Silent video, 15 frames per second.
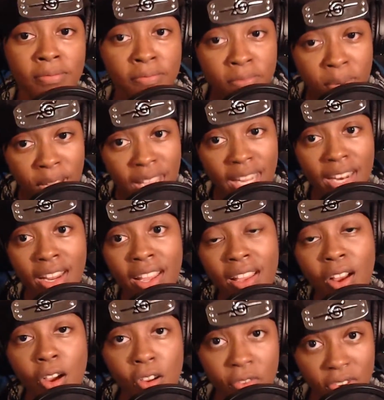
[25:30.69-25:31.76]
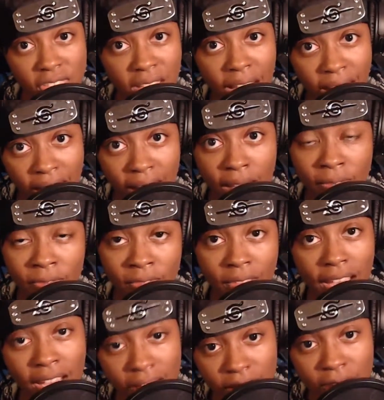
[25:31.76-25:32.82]
but over time
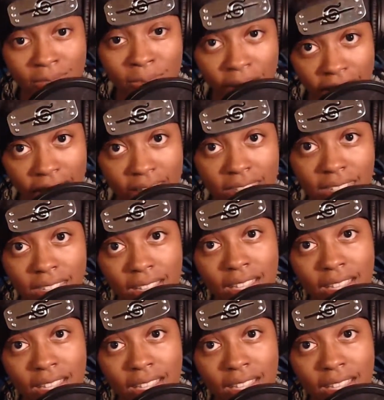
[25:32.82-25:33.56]
I expect